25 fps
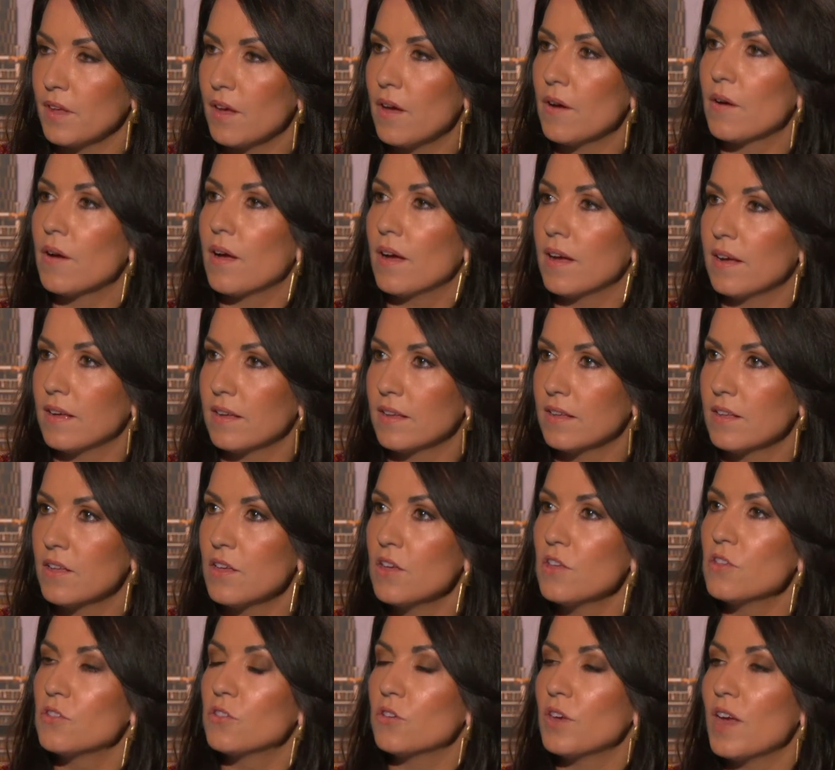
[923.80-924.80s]
Okay.
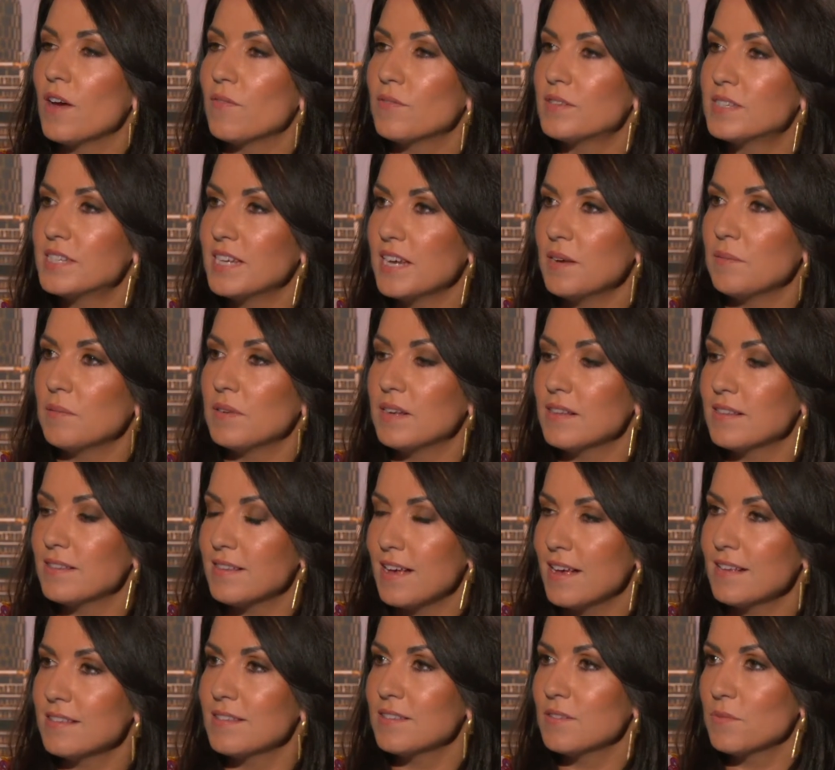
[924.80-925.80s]
So you have a team that
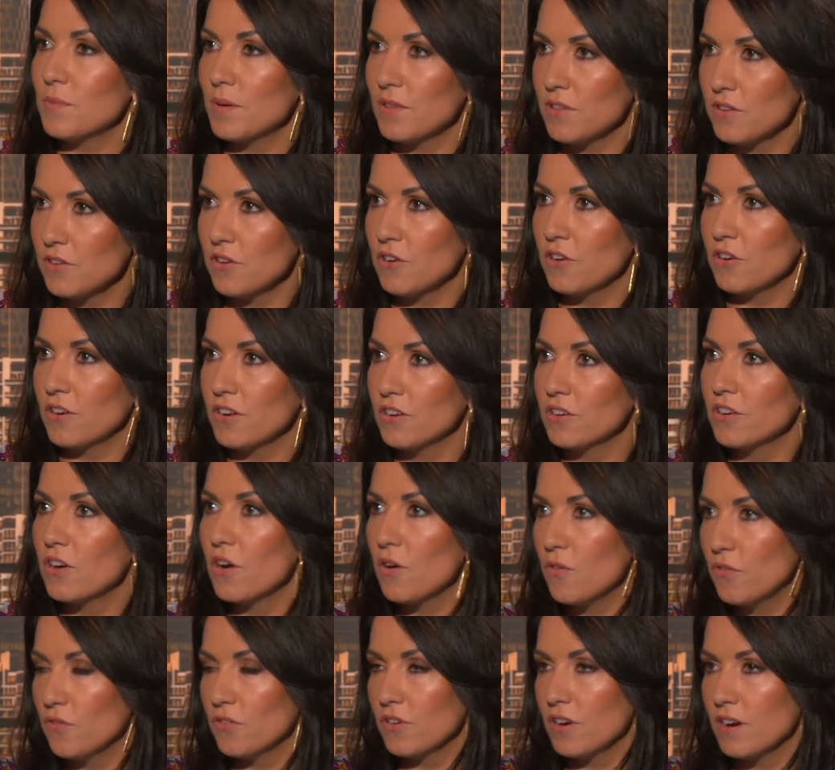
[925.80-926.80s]
assesses whether you're going to
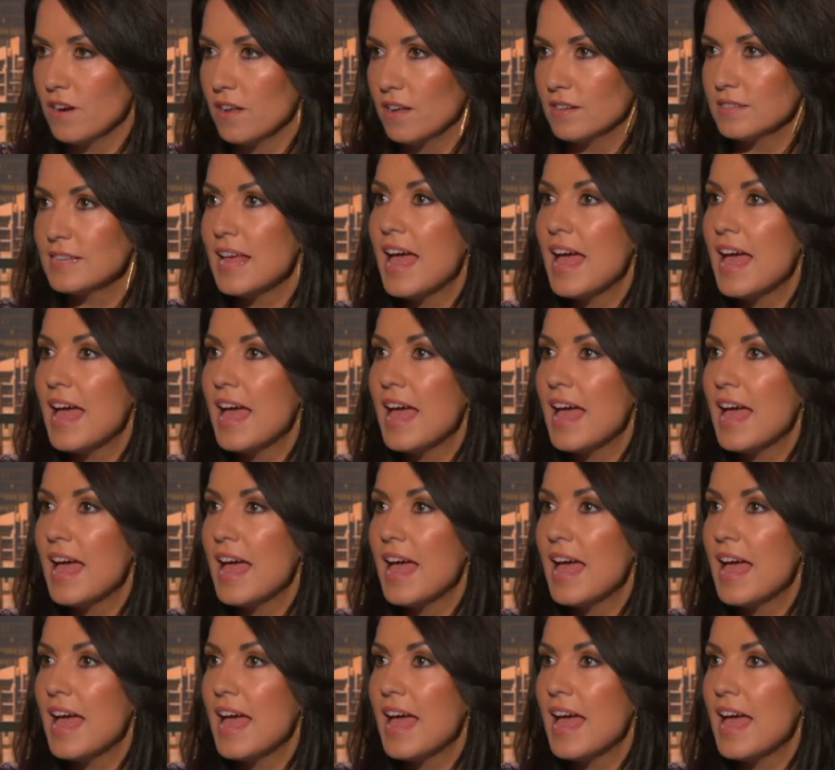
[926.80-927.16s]
go for it or not.